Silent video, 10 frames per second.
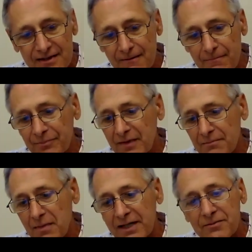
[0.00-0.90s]
uh,
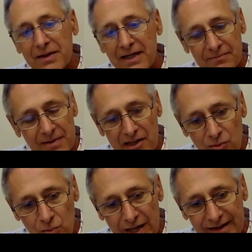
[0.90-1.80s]
multiplied by
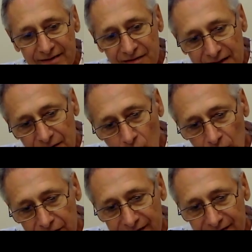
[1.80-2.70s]
weights, and
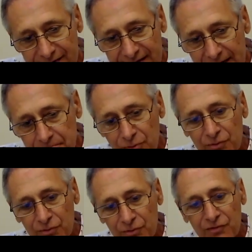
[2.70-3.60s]
all the, the
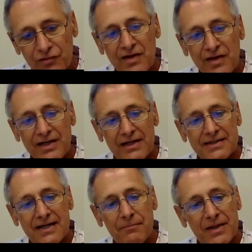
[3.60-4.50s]
inputs here are
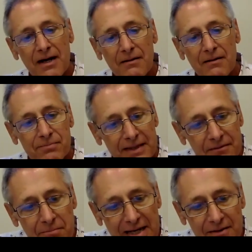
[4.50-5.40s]
summed up, and
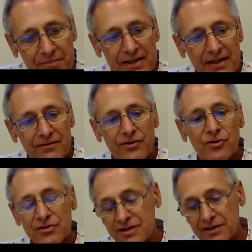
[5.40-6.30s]
maybe the
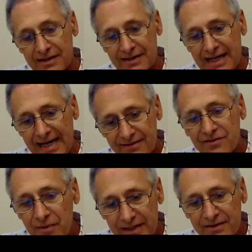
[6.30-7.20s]
neurons get
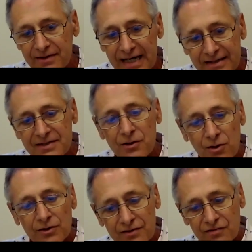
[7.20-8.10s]
activated, and so
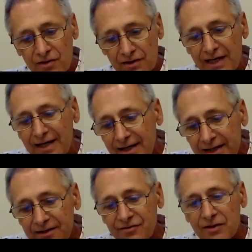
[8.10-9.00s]
on and so on.
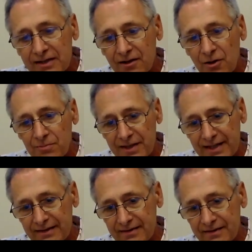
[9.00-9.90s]
It's rather
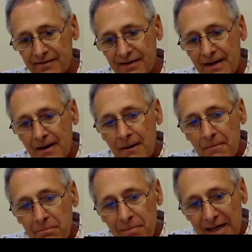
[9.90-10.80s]
complicated.
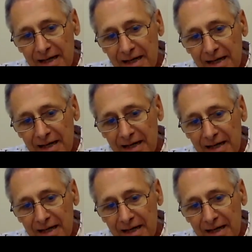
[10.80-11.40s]
But